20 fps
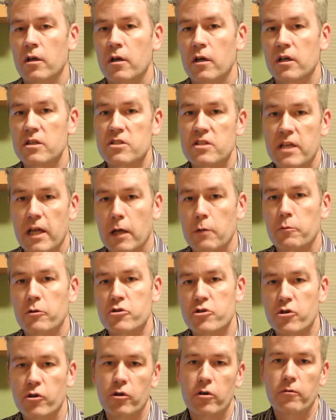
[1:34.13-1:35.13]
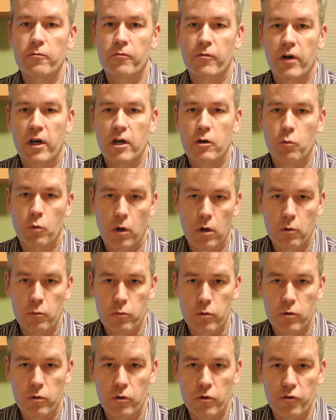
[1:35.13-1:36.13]
Establish good firewall
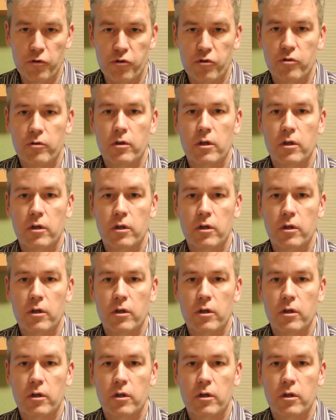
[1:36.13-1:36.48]
rules.